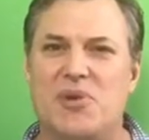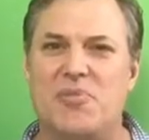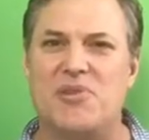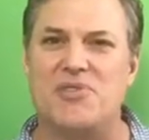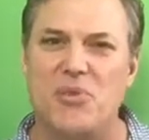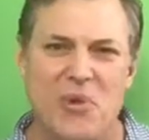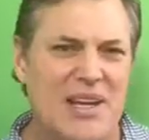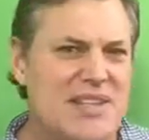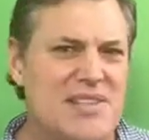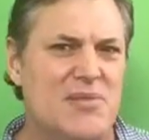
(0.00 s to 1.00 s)
person. What
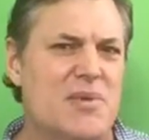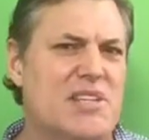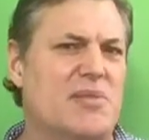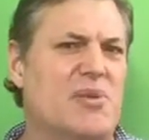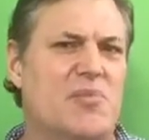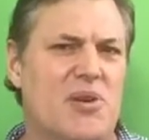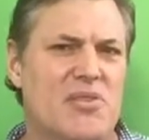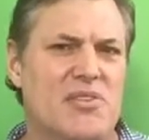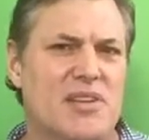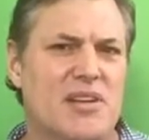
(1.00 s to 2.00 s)
is the reasonable
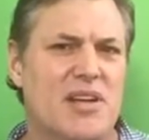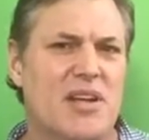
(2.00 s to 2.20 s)
person?